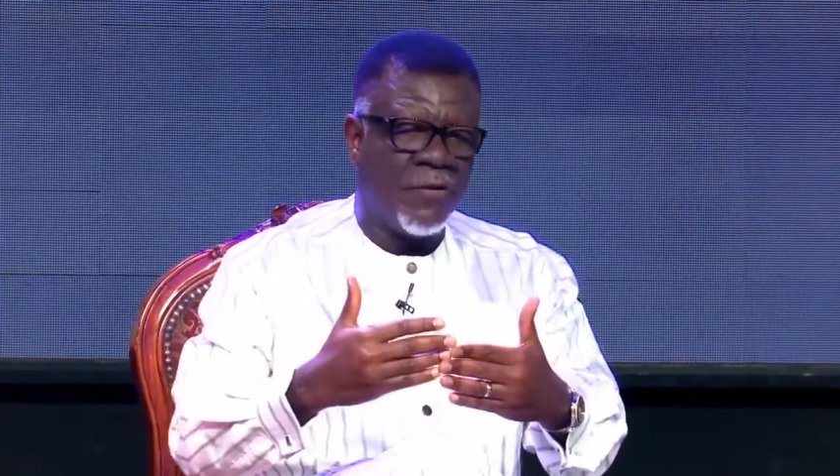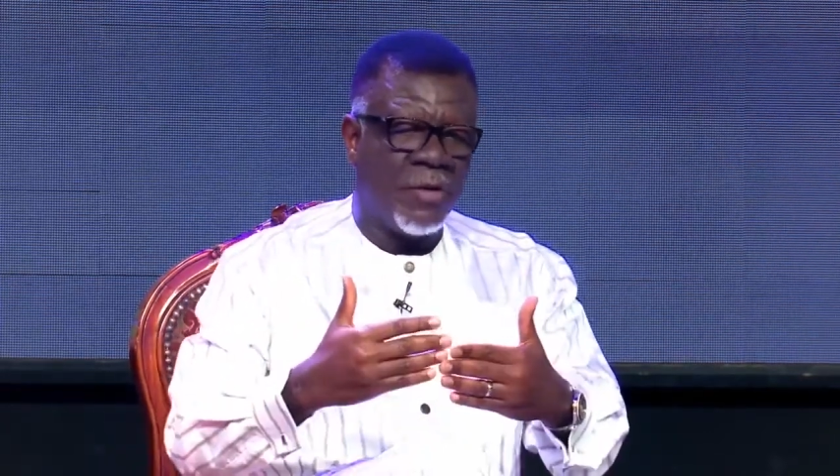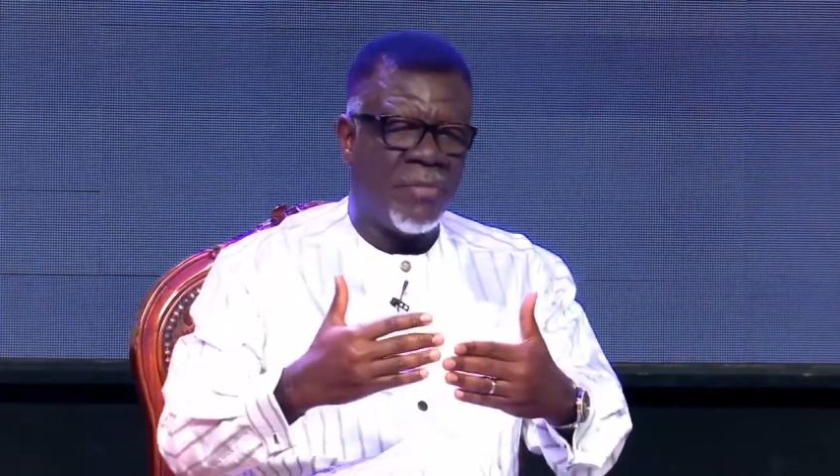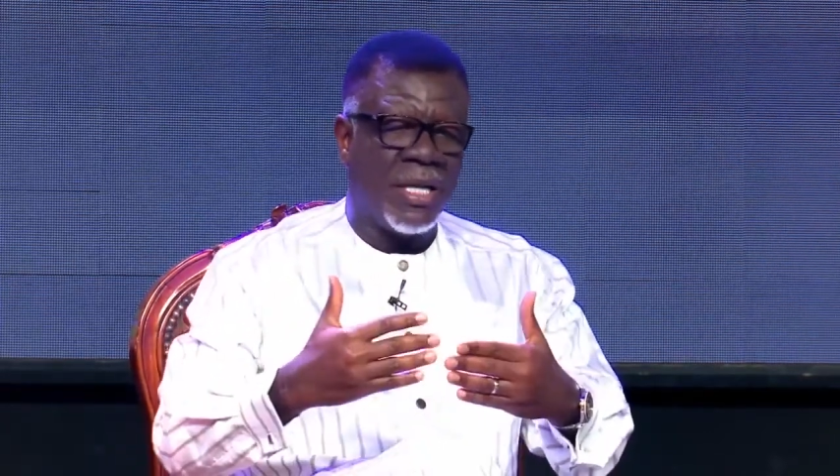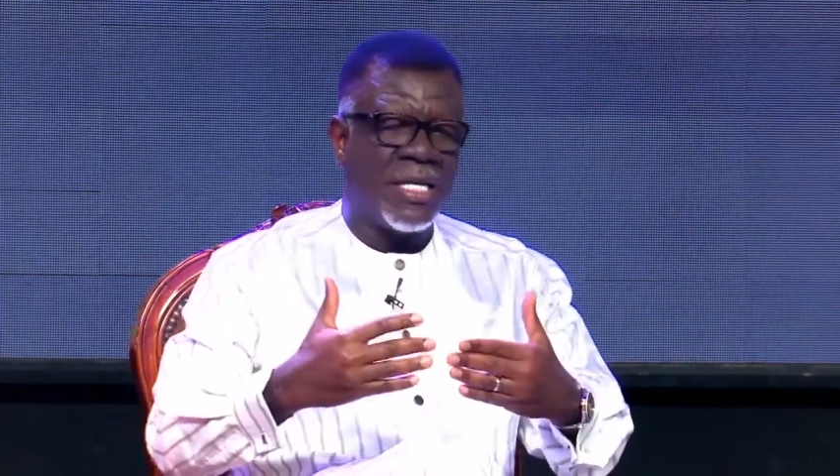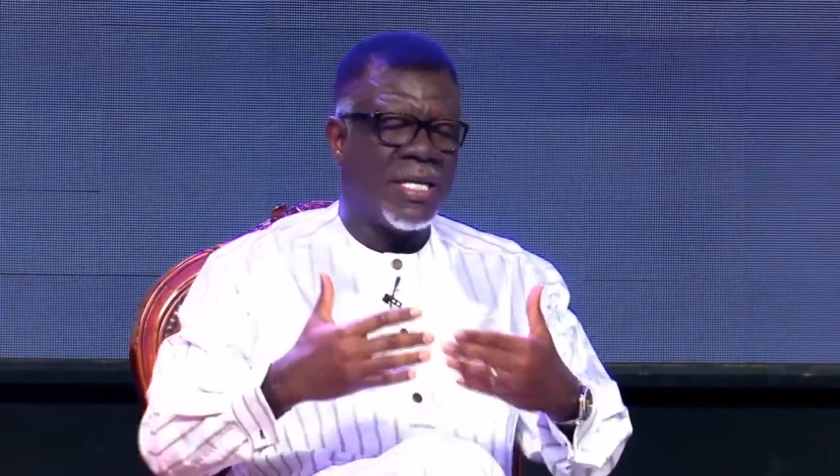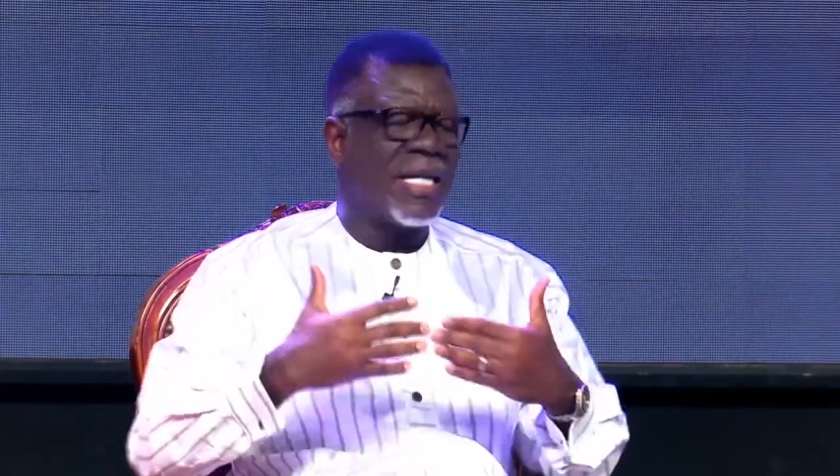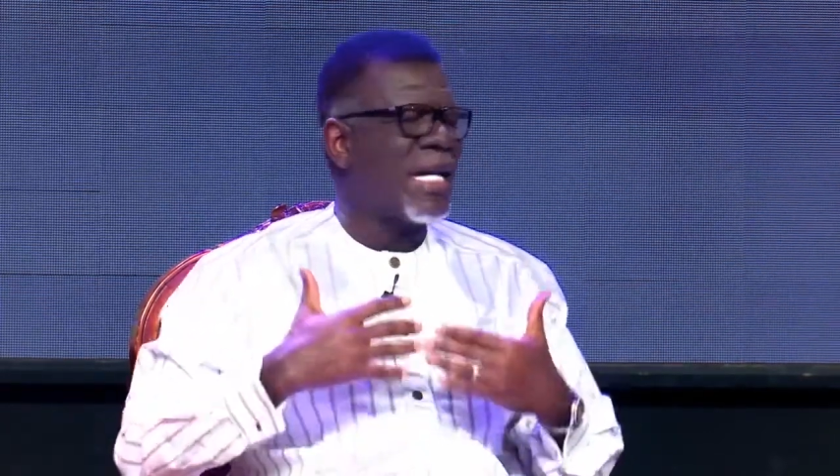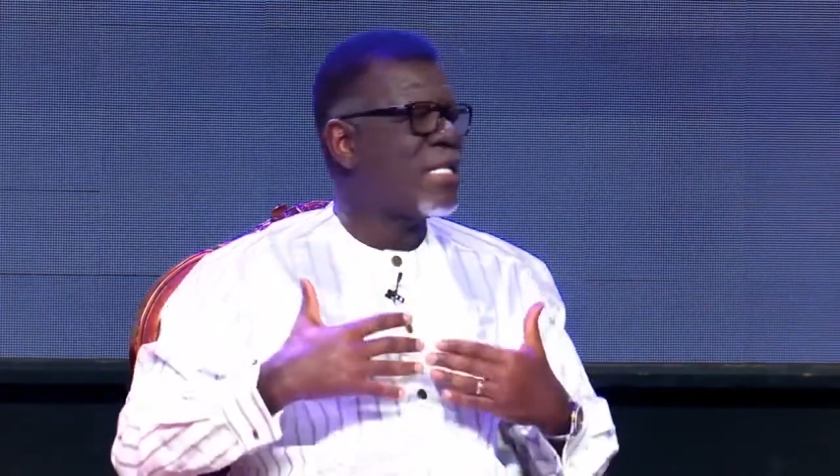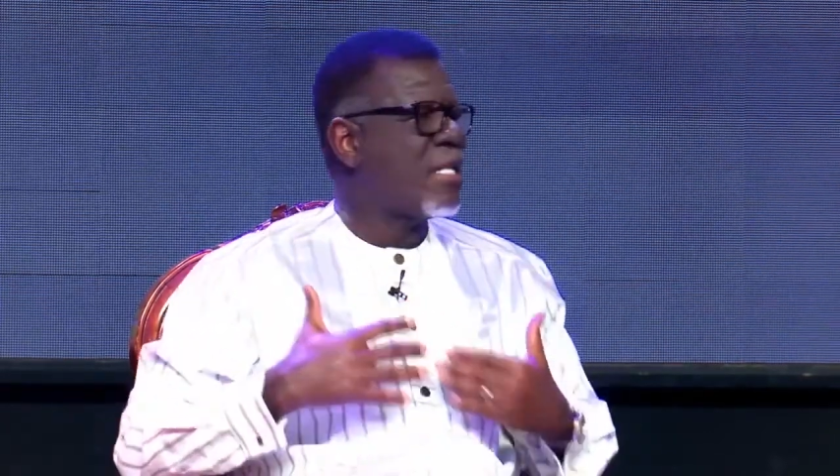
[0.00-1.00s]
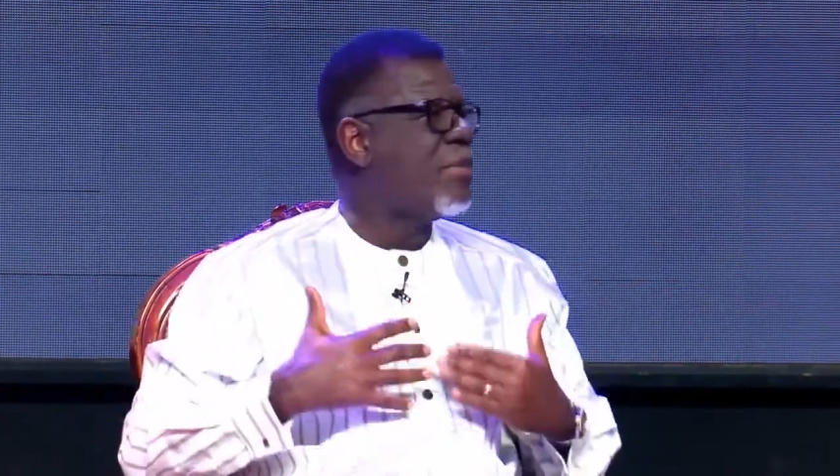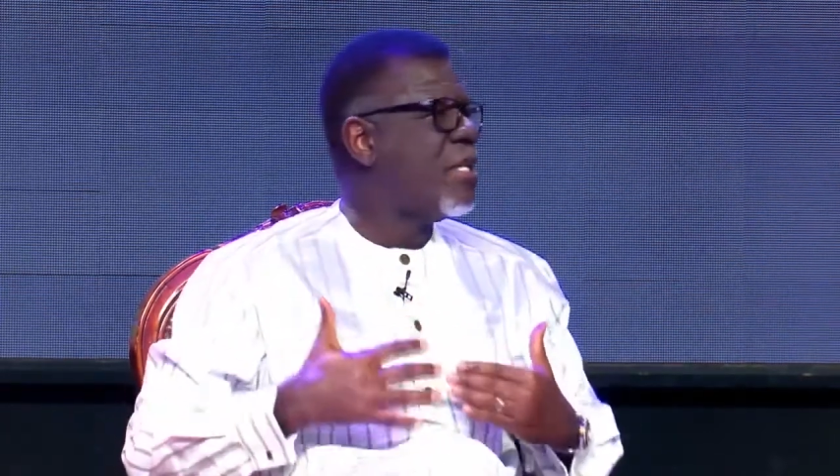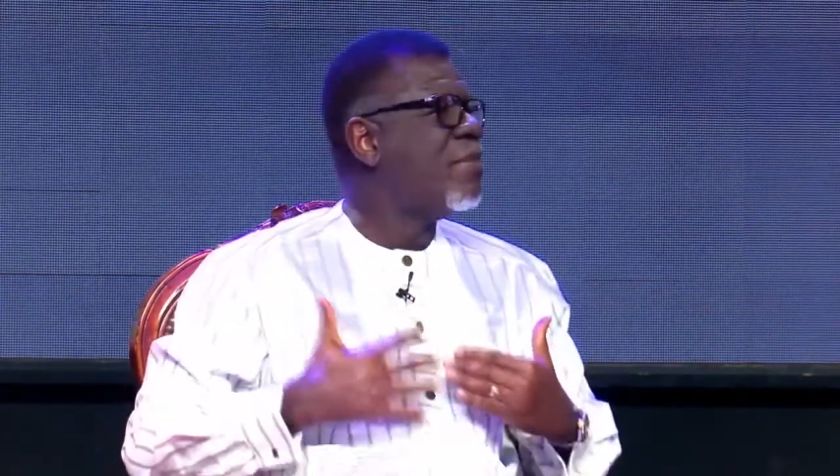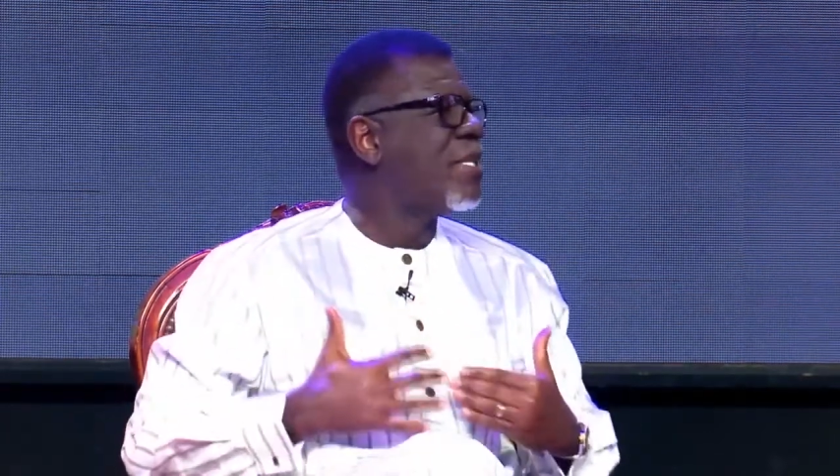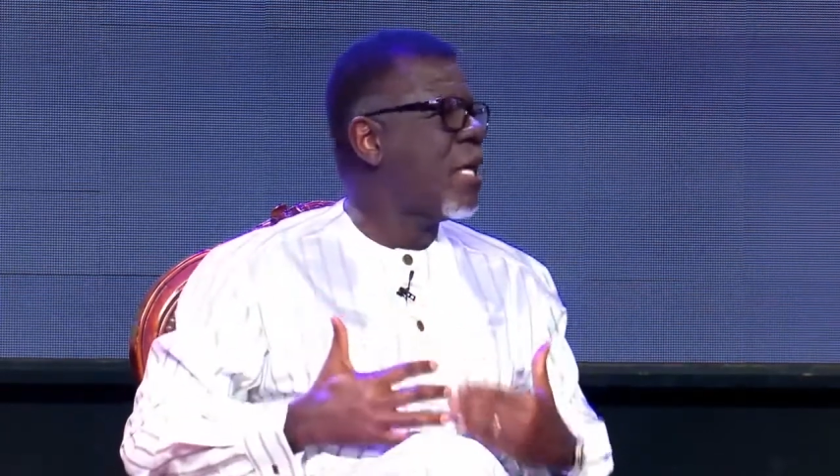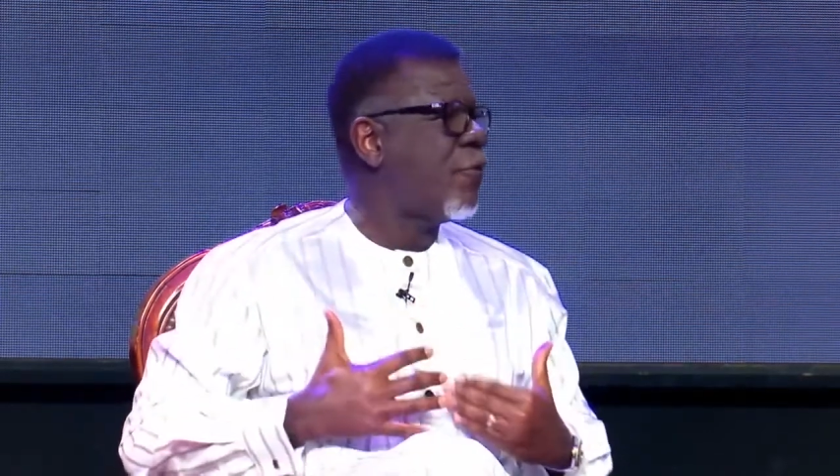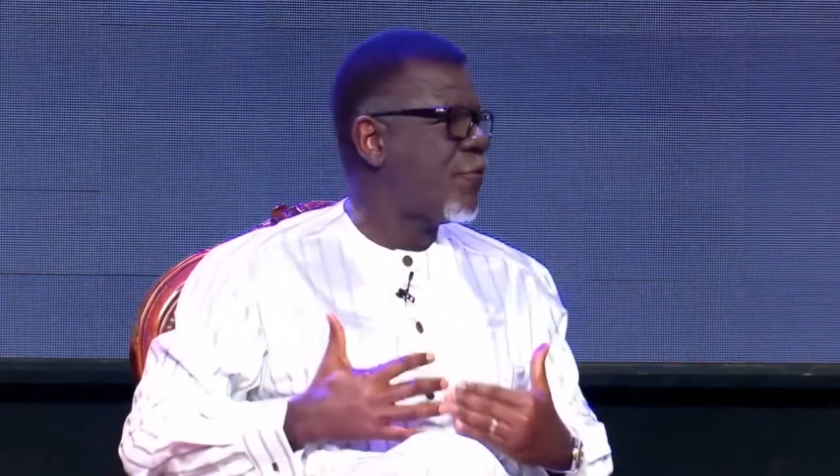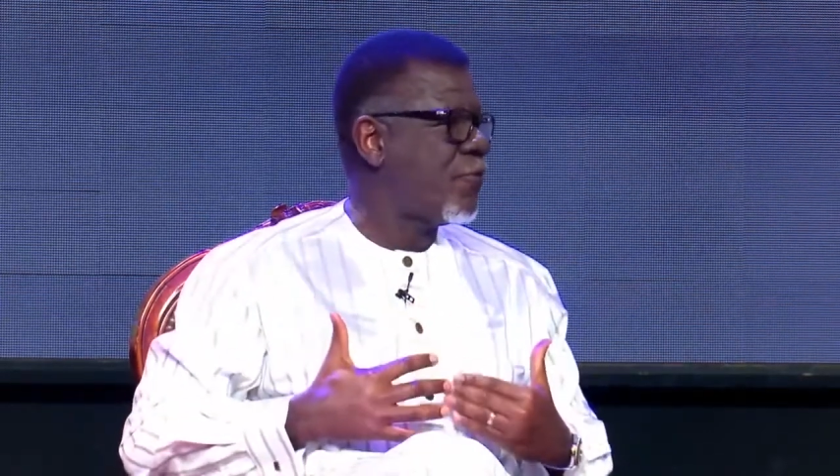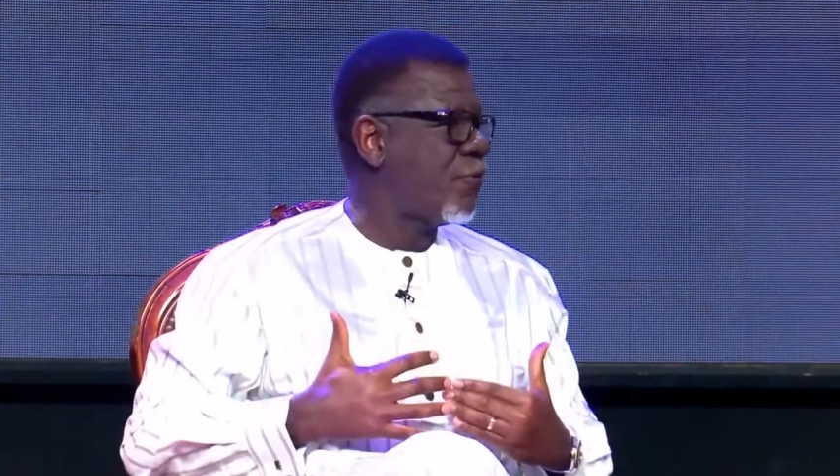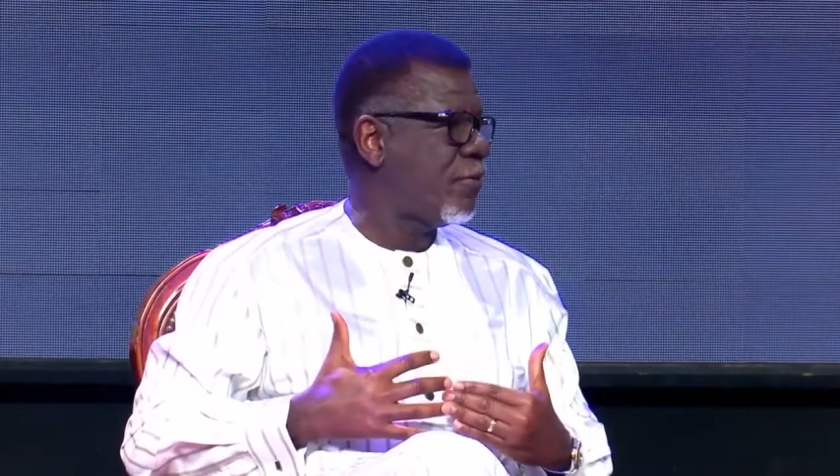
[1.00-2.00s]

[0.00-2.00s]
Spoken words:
but he can accept himself